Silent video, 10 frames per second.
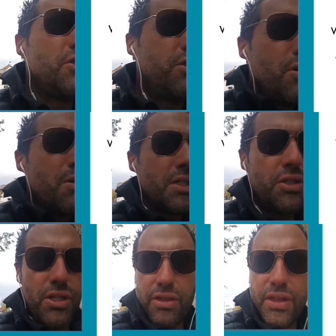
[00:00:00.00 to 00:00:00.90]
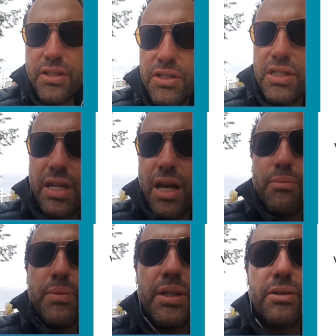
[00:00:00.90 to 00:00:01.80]
doing, she thinks she's
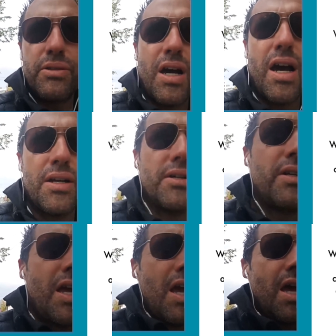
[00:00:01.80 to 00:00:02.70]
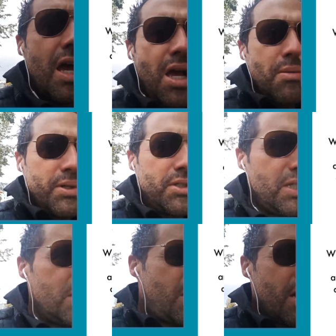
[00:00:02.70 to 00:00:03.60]
helping her daughter, but
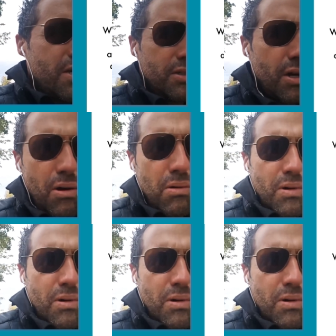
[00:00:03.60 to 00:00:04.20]
she's so